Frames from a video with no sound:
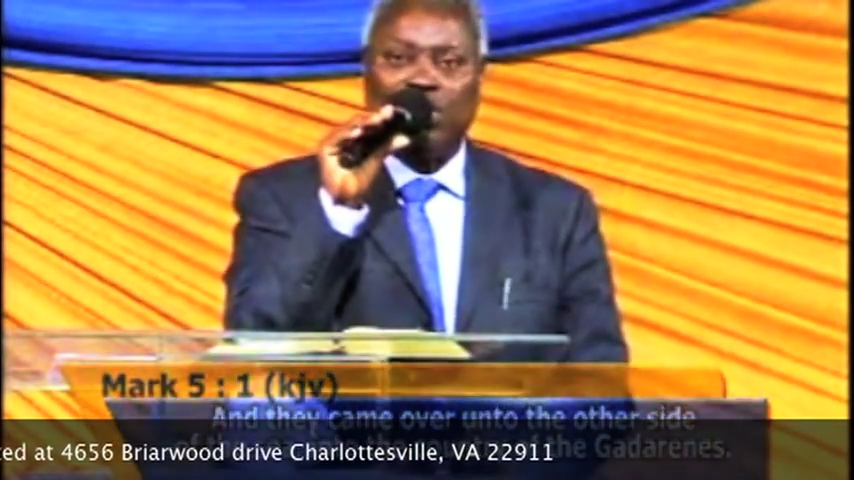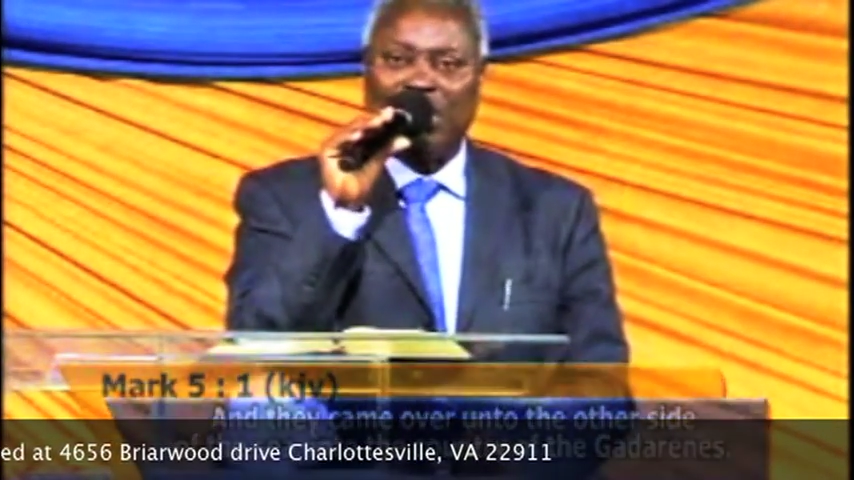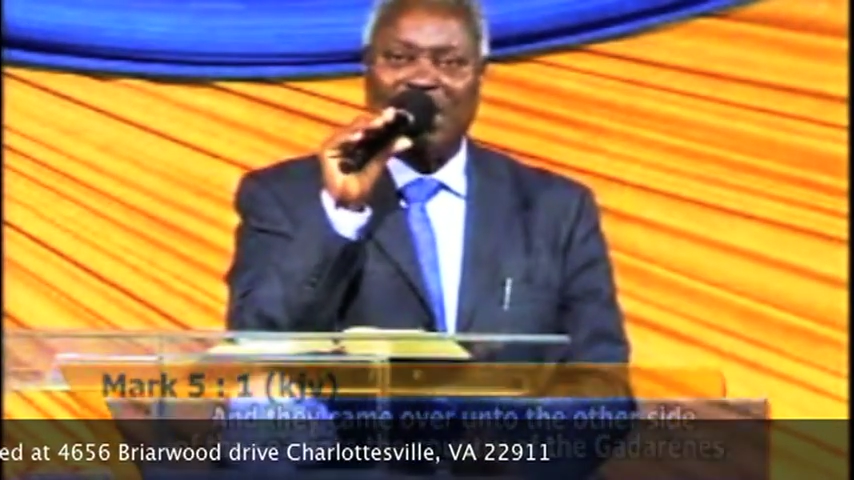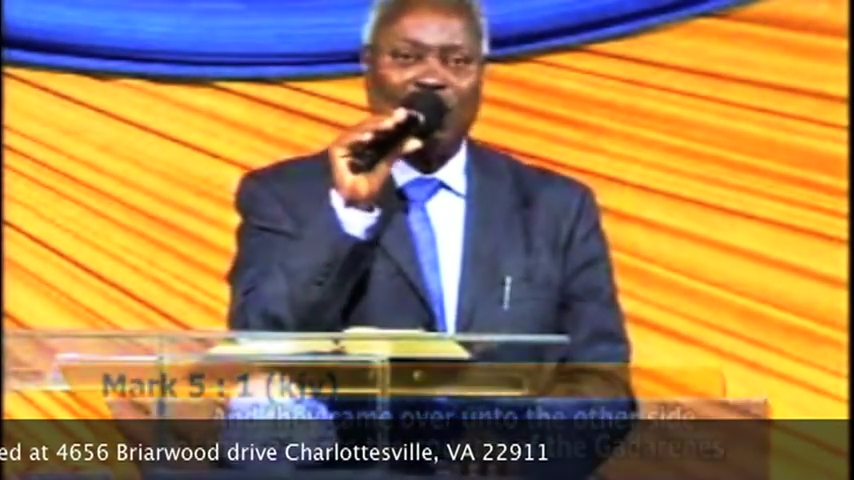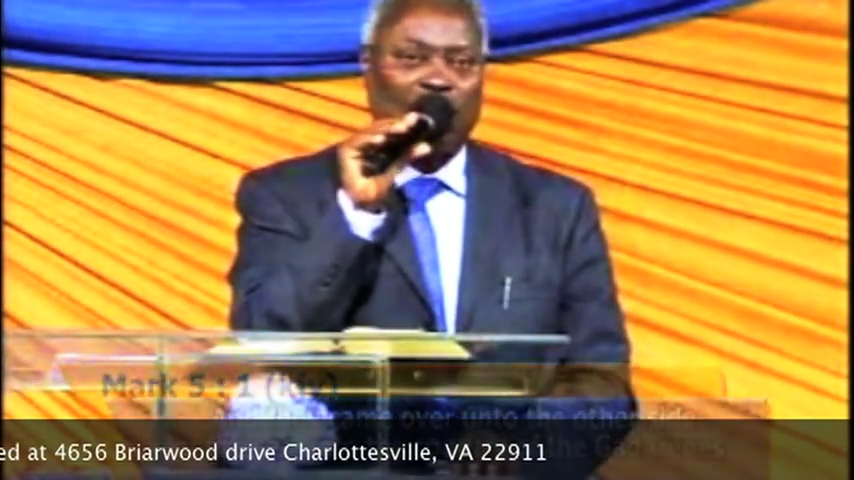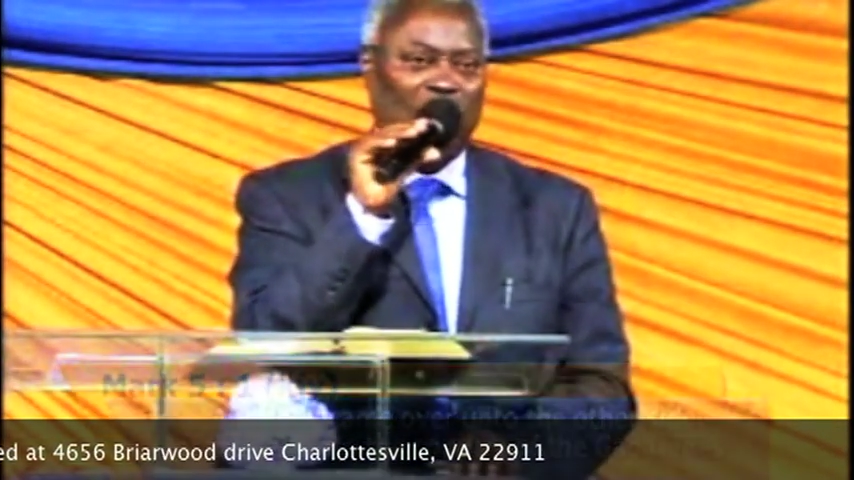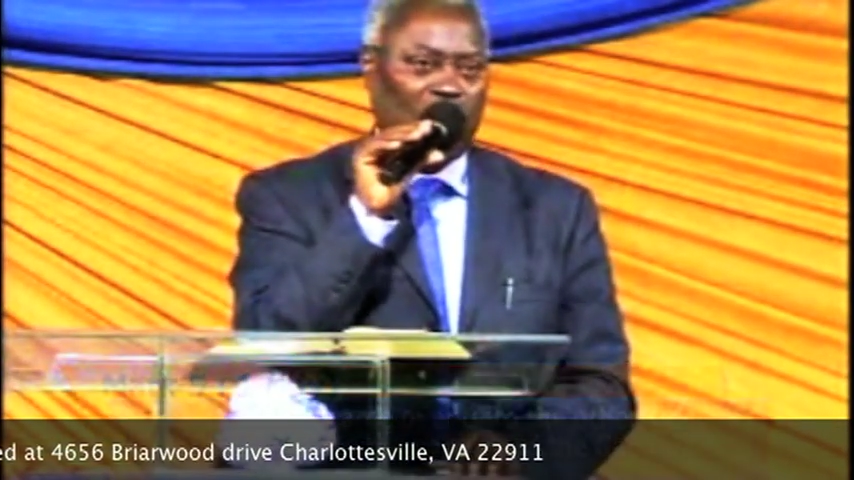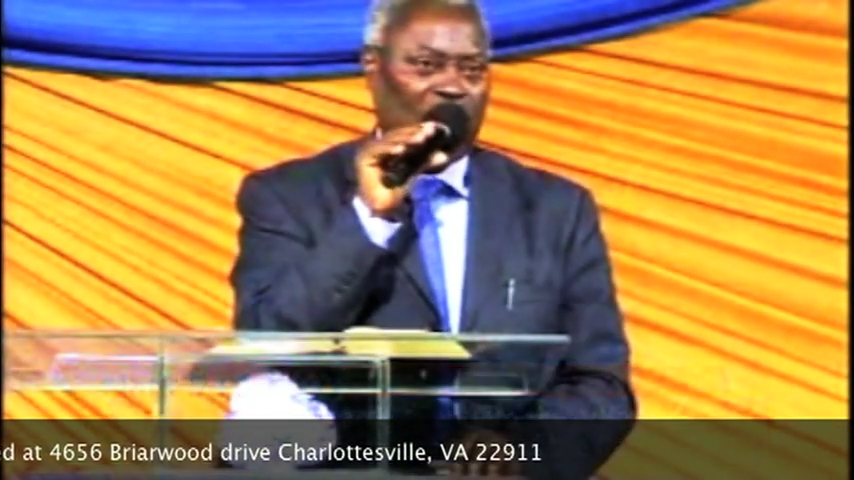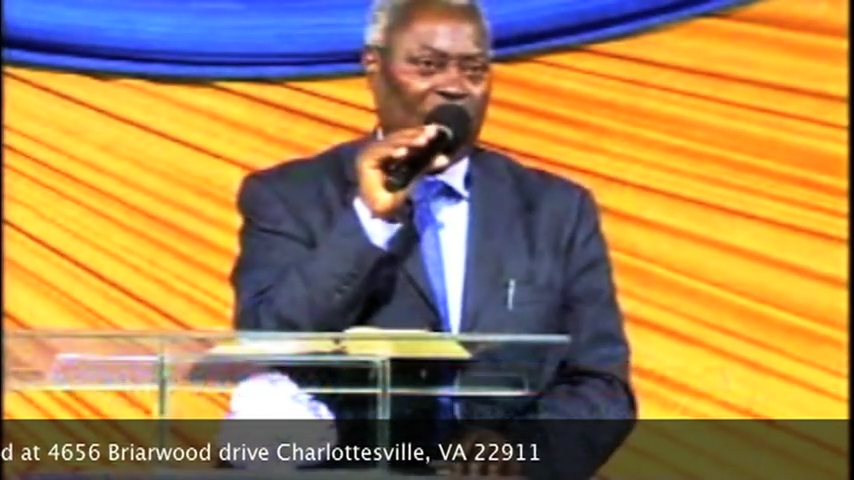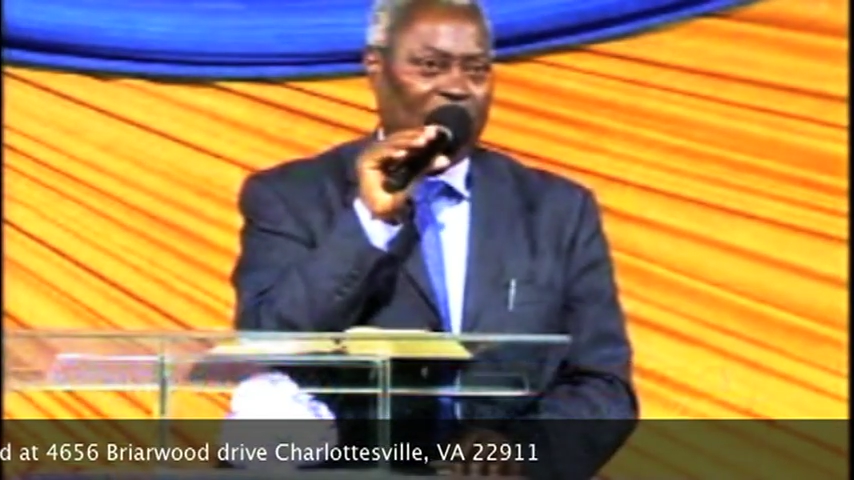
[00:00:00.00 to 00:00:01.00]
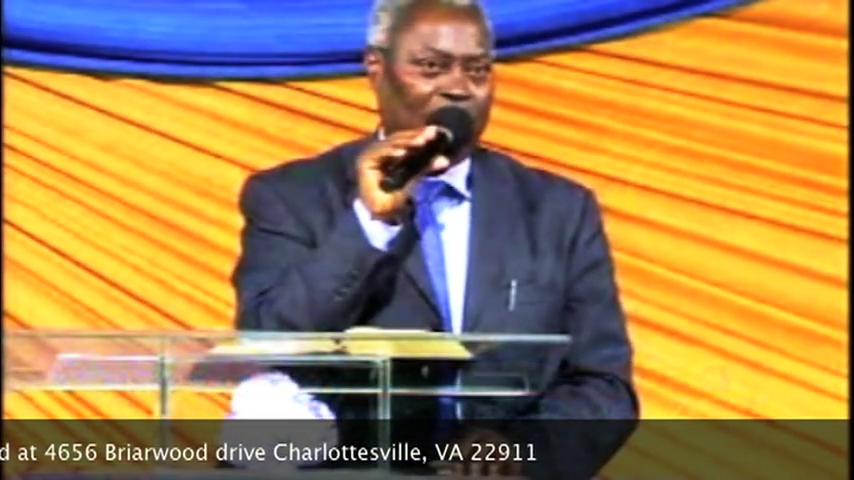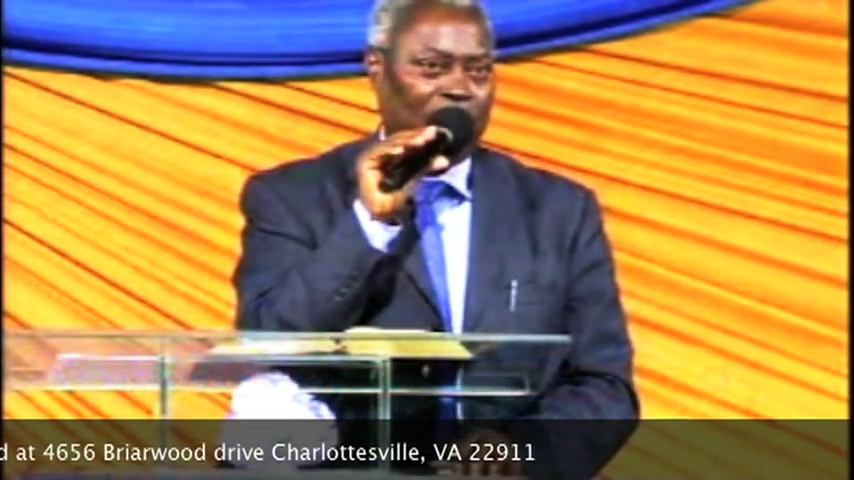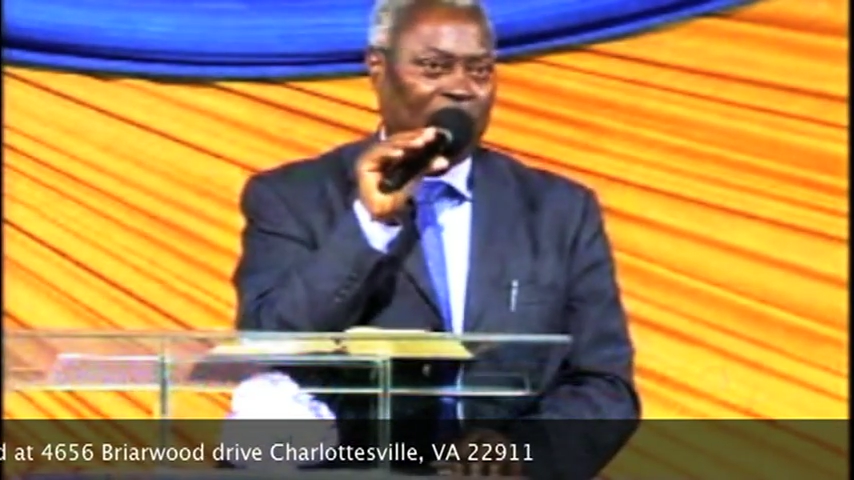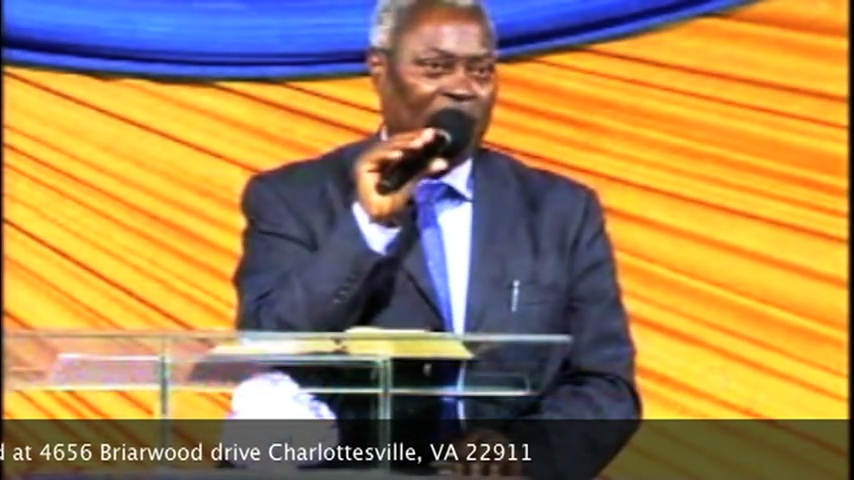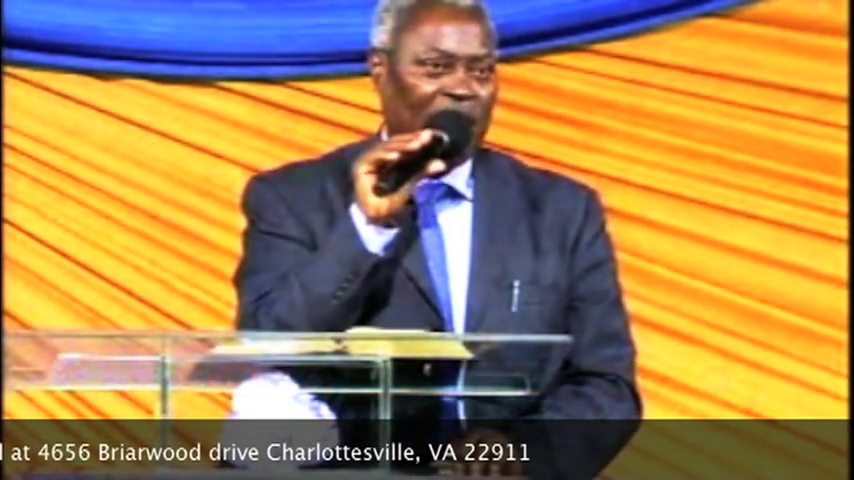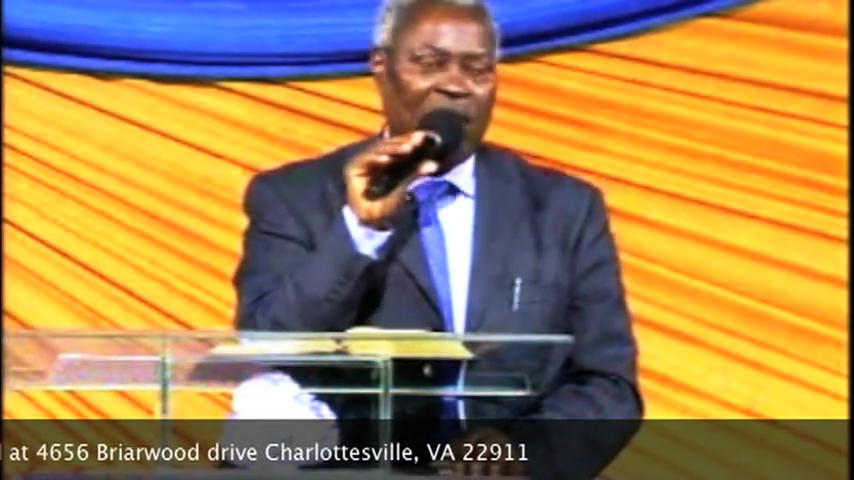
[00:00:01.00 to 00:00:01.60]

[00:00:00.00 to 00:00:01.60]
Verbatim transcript: Jesus' name